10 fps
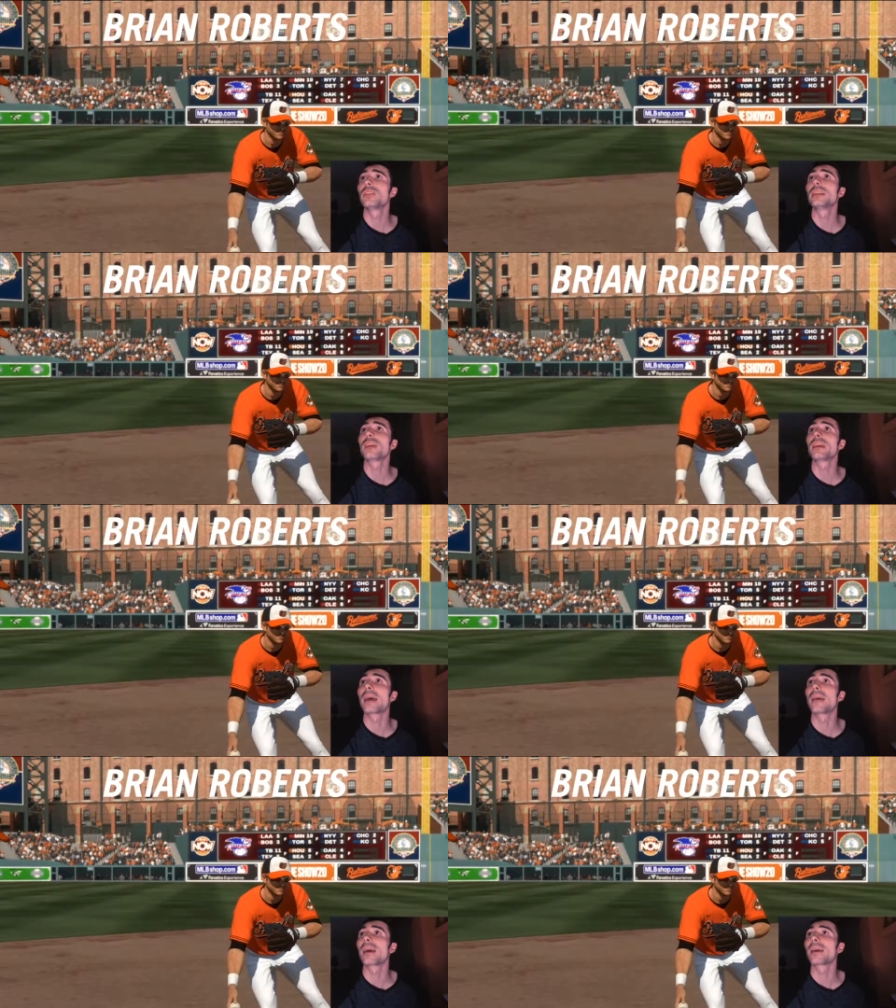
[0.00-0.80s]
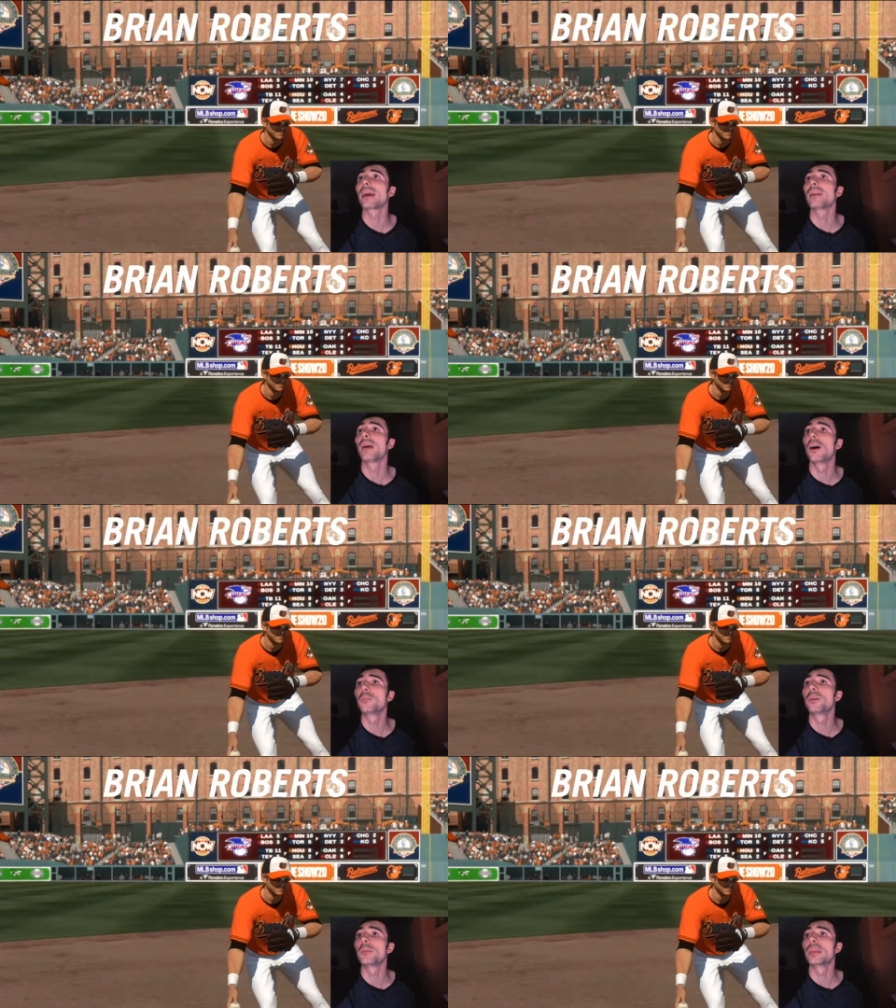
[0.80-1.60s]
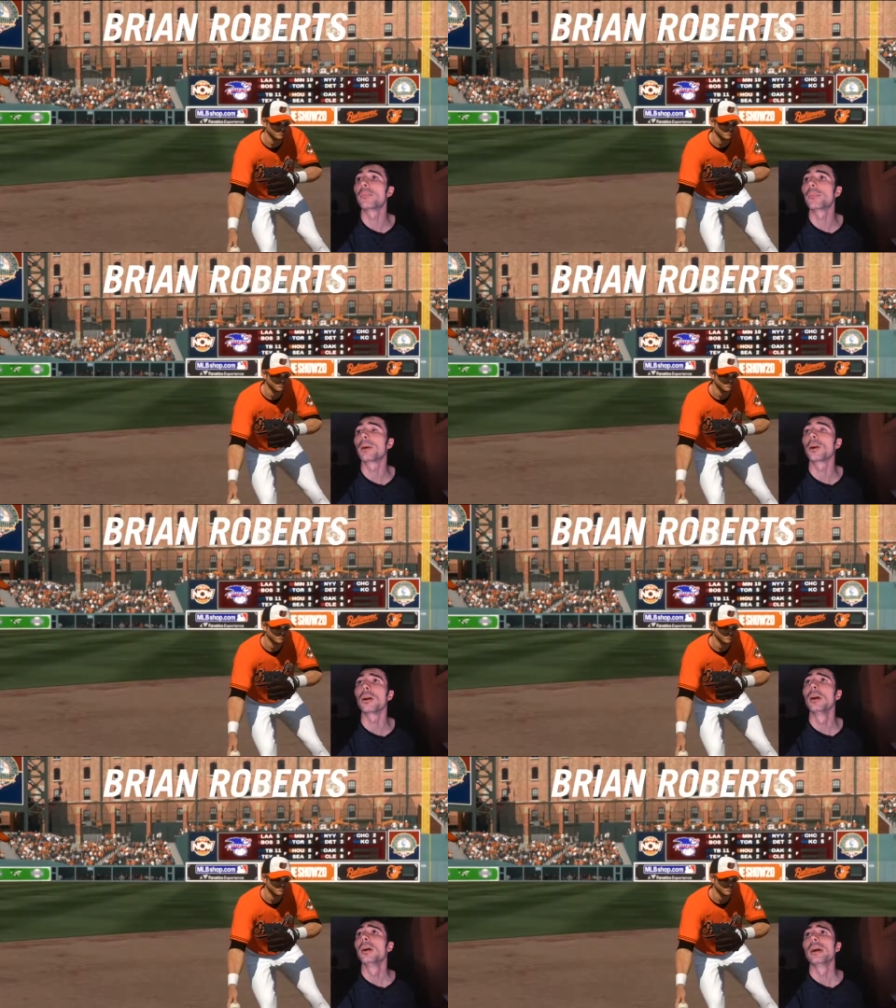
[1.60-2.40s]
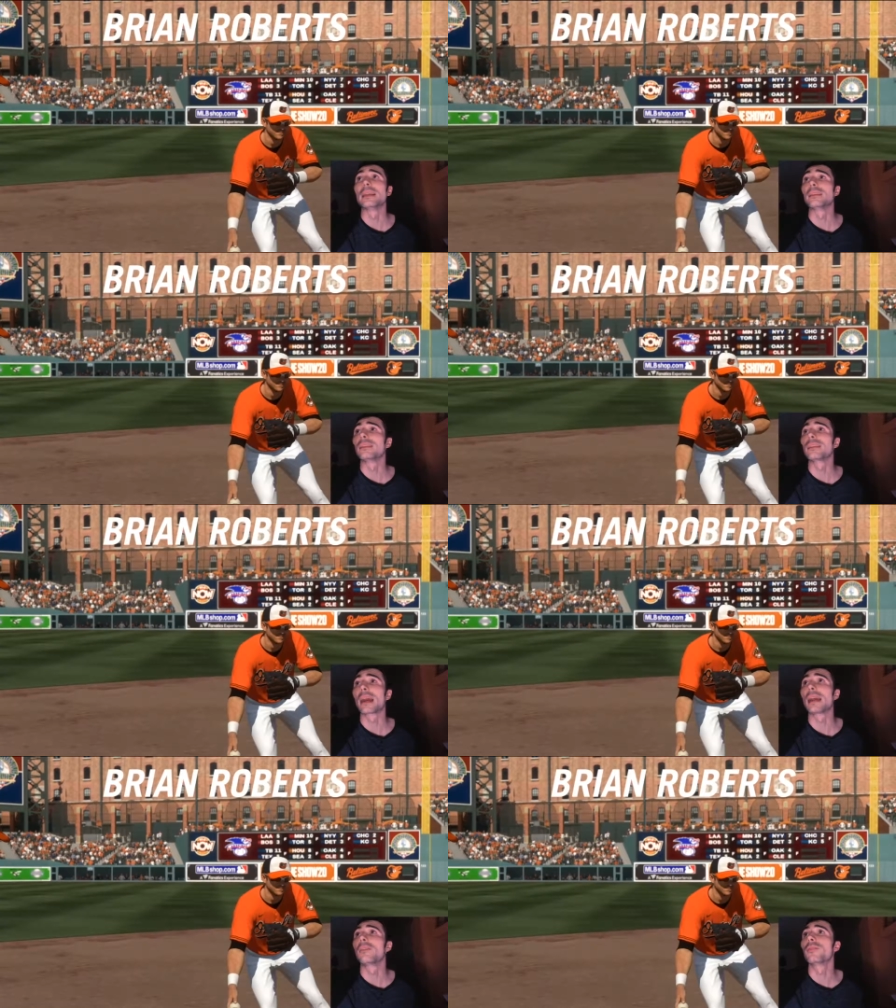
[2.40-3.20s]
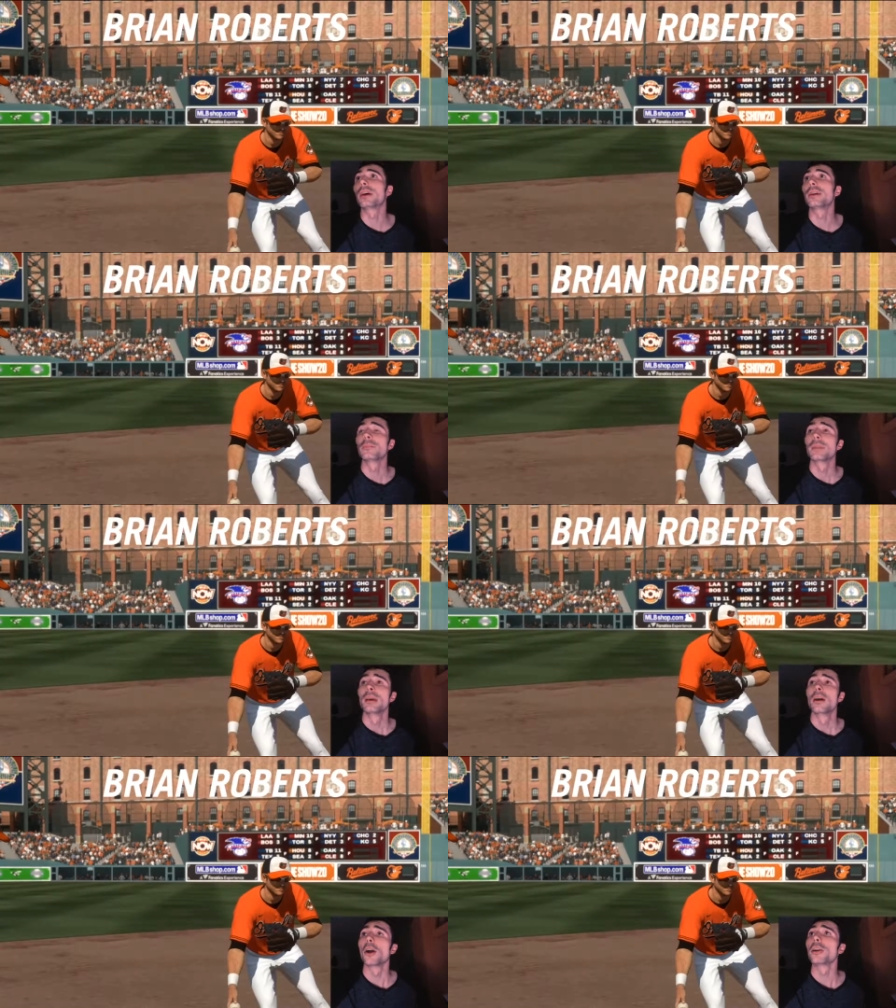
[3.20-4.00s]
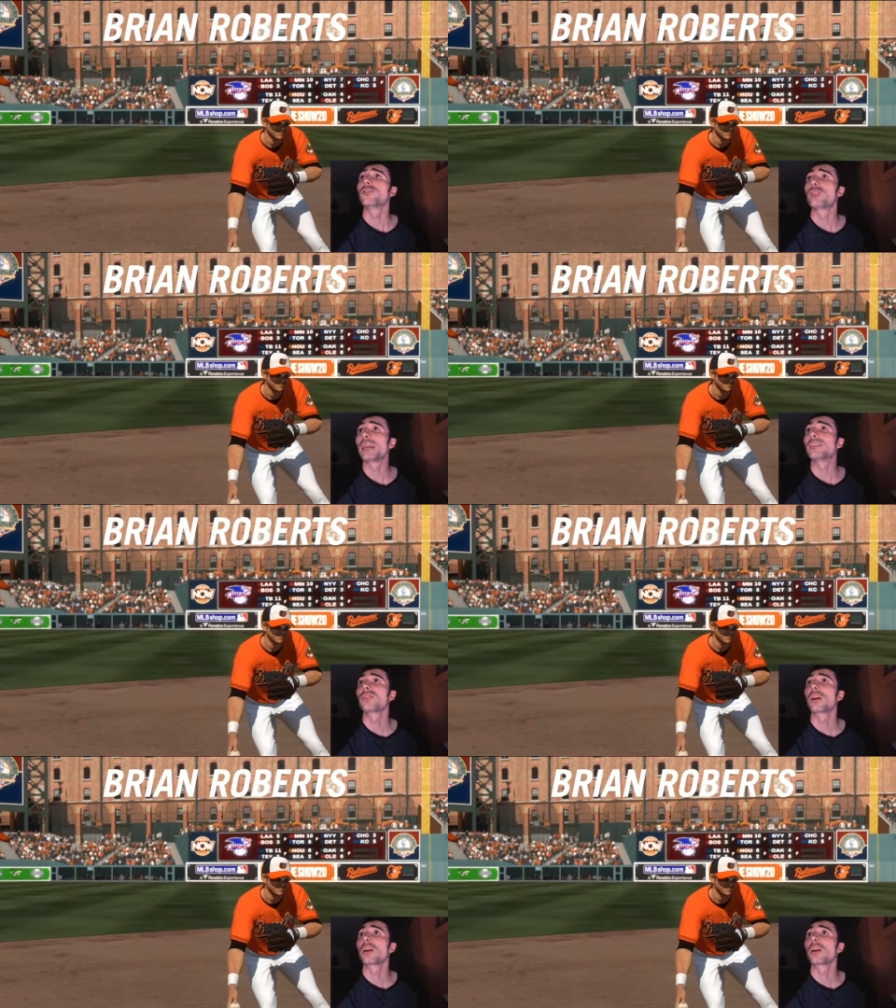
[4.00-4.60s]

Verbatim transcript: like that, that kind of helped him get, or it kind of uh, hurt his chances on